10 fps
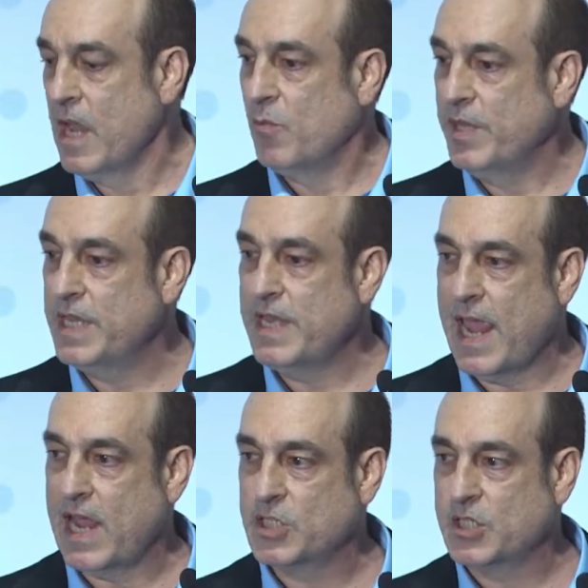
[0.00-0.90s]
we can
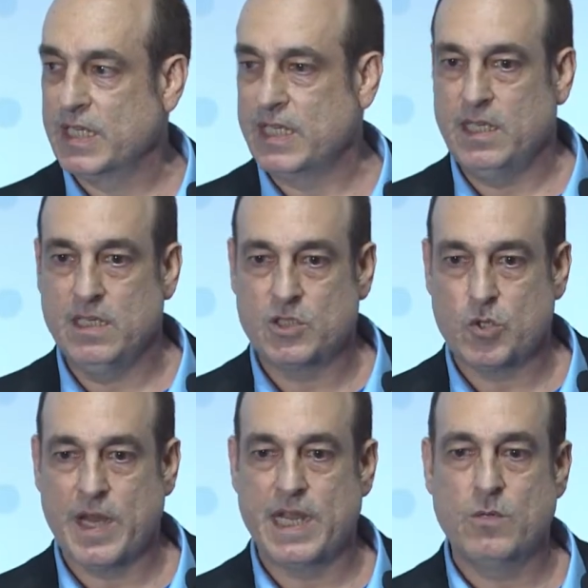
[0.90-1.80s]
actually
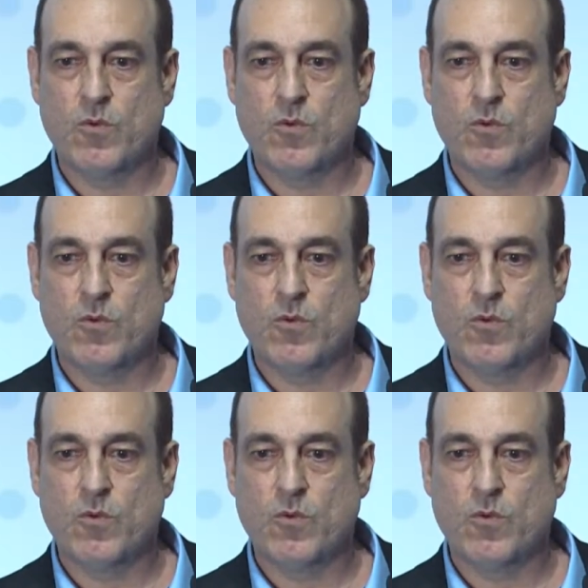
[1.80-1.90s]
train